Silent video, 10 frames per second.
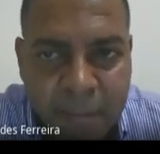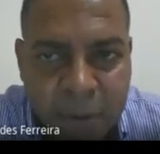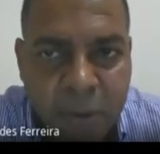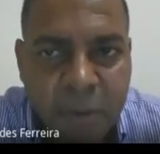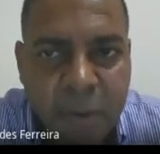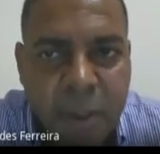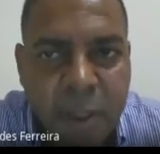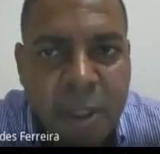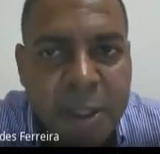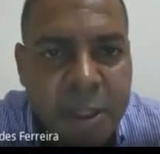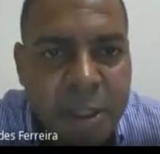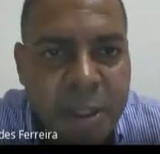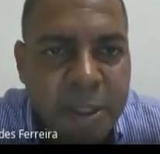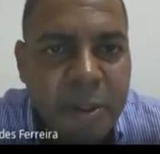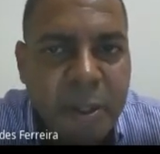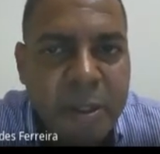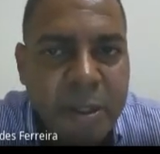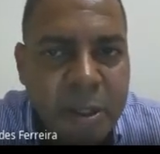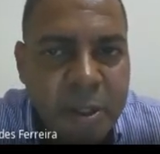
So learning is another